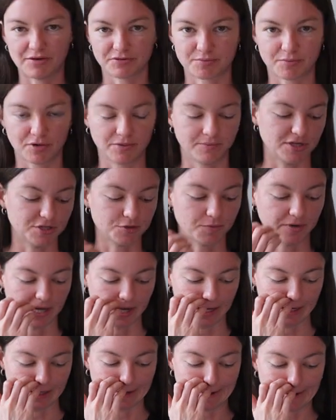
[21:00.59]
was pretty much what I
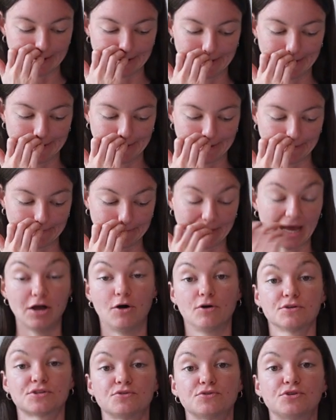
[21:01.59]
ate. I
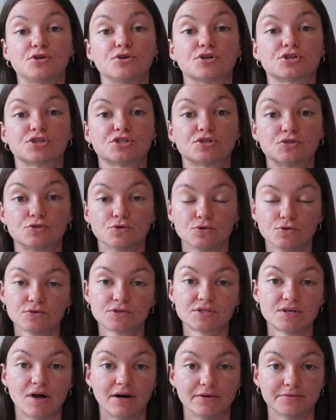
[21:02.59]
also took stool
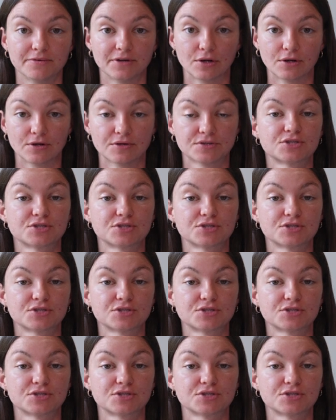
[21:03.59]
softeners.